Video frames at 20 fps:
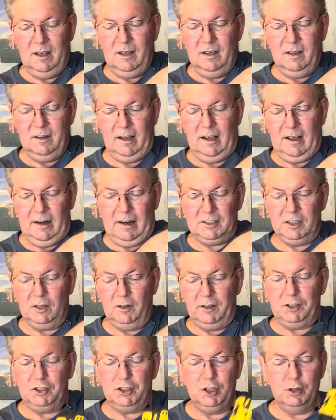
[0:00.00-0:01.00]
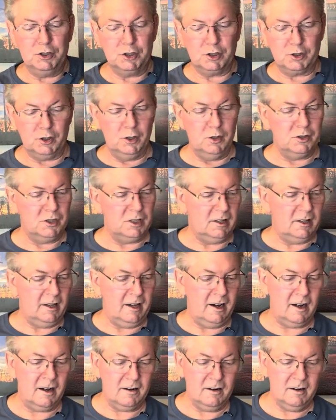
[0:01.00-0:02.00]
Now that's only 2 screws in
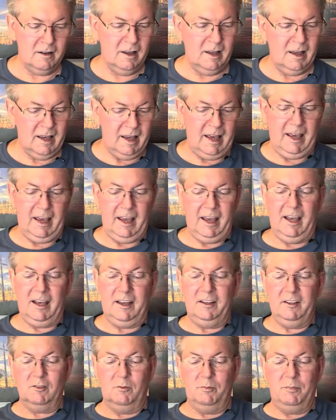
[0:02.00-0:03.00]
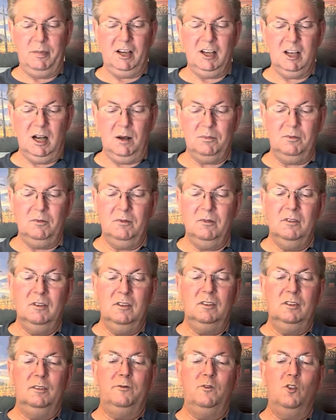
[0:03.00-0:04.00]
there, and it'll pick up
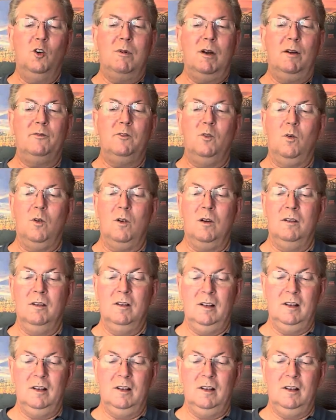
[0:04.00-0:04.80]
the 4x4.